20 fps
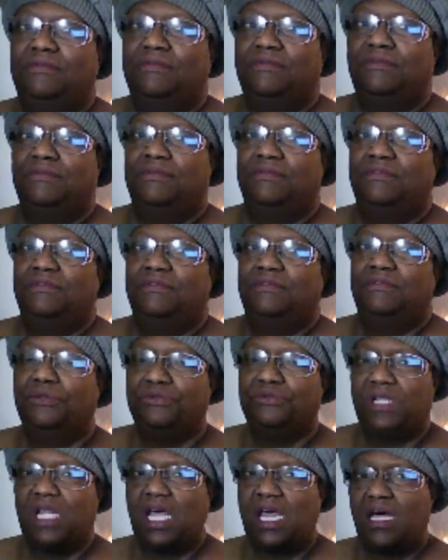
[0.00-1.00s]
So
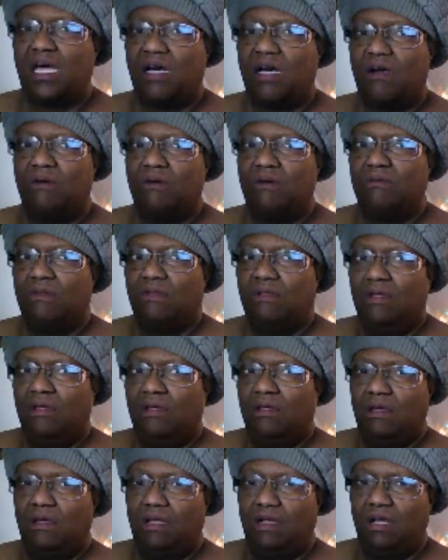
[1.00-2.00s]
now
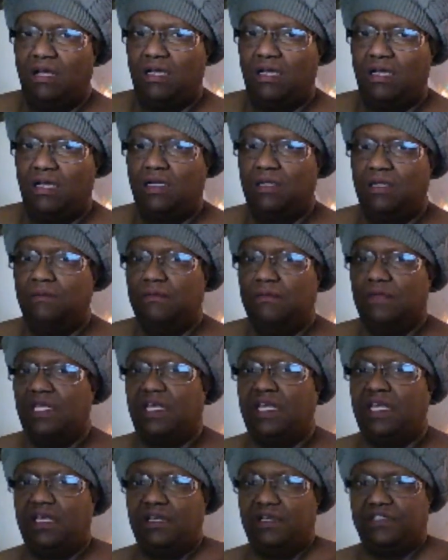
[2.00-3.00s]
he or
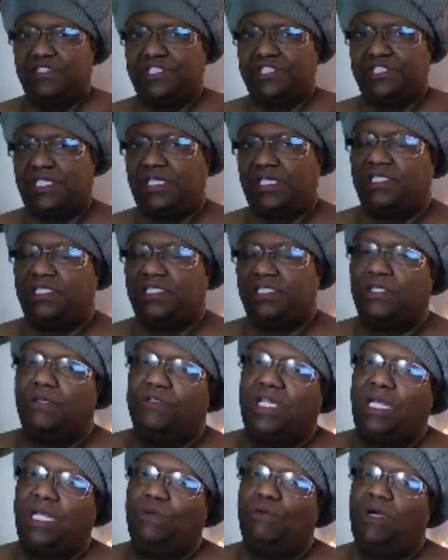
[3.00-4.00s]
she is on their
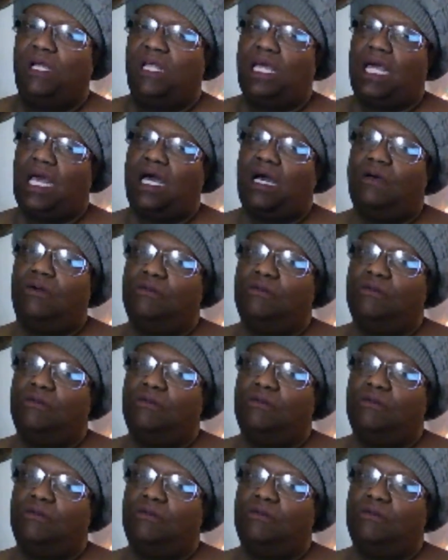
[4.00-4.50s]
way out.